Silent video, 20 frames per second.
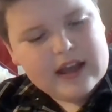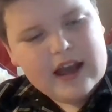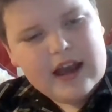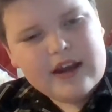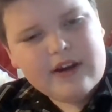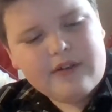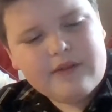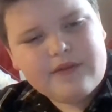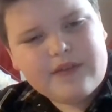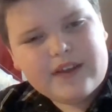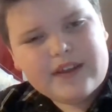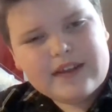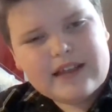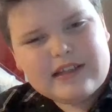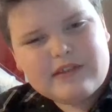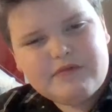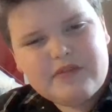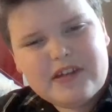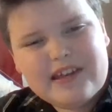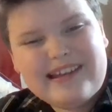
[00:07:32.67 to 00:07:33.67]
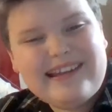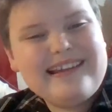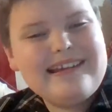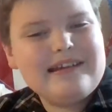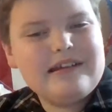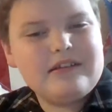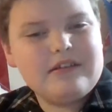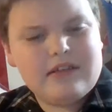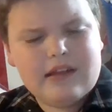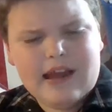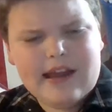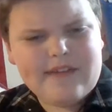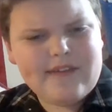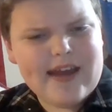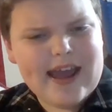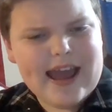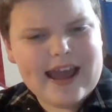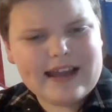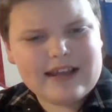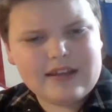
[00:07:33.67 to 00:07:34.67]
I don't think that's really
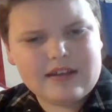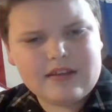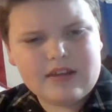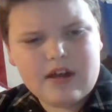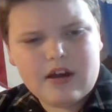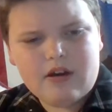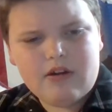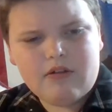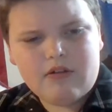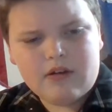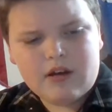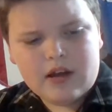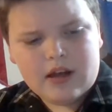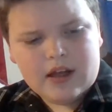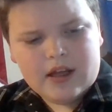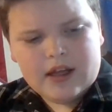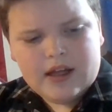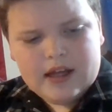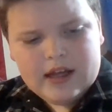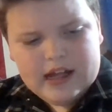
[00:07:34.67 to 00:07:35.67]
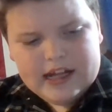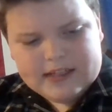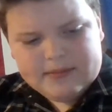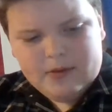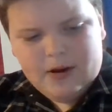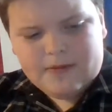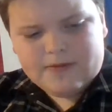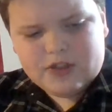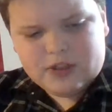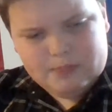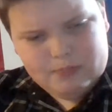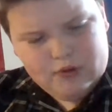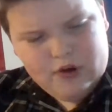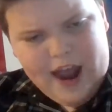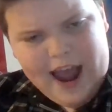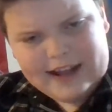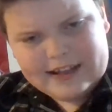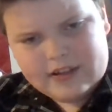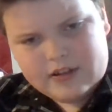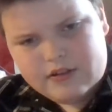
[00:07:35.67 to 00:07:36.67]
life hack though. It's more just
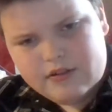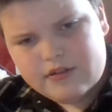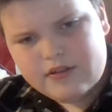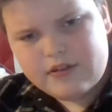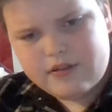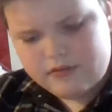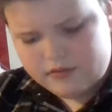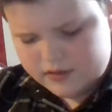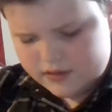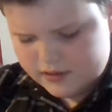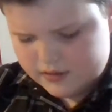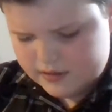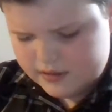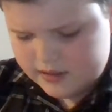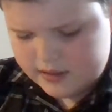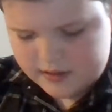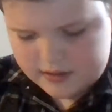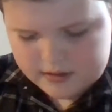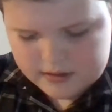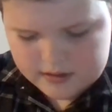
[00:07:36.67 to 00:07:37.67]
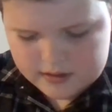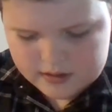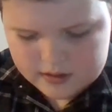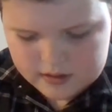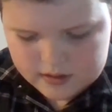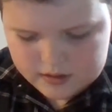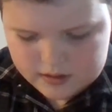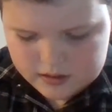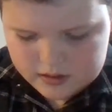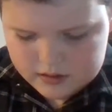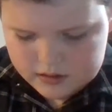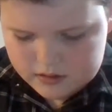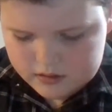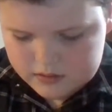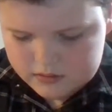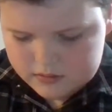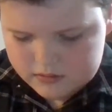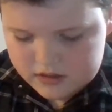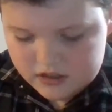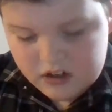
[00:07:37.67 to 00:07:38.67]
practical use.
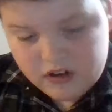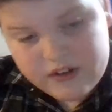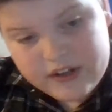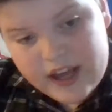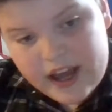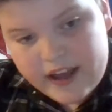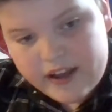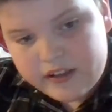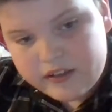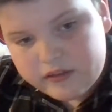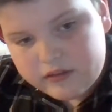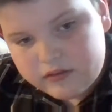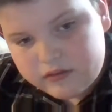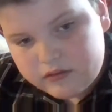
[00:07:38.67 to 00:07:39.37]
Or not.